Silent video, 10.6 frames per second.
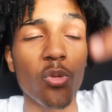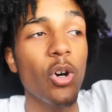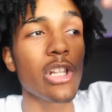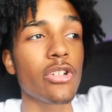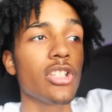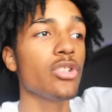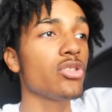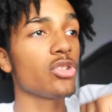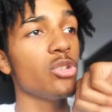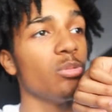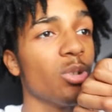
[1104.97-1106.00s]
follow the YouTube,
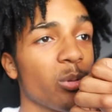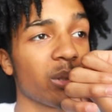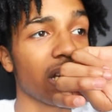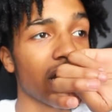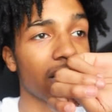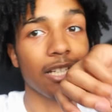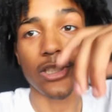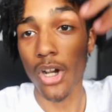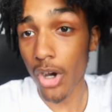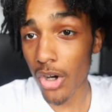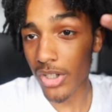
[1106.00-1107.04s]
you know what I'm saying? It's
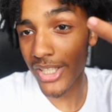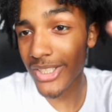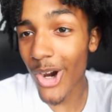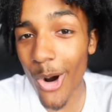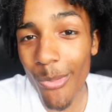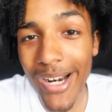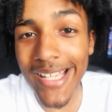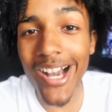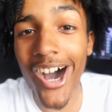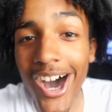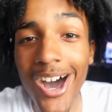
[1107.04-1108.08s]
already
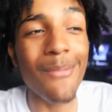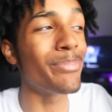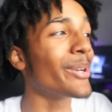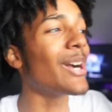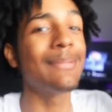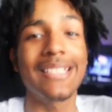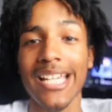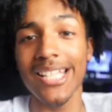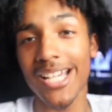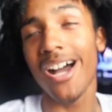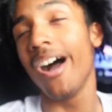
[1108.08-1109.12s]
up, bro. I'm
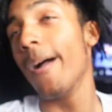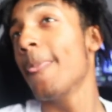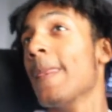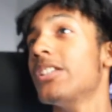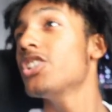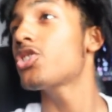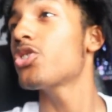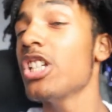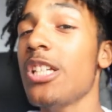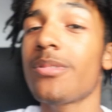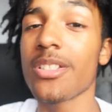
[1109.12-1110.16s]
telling y'all, the
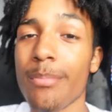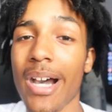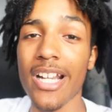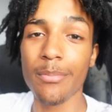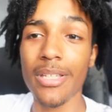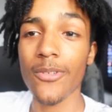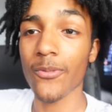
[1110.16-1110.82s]
streams is about to be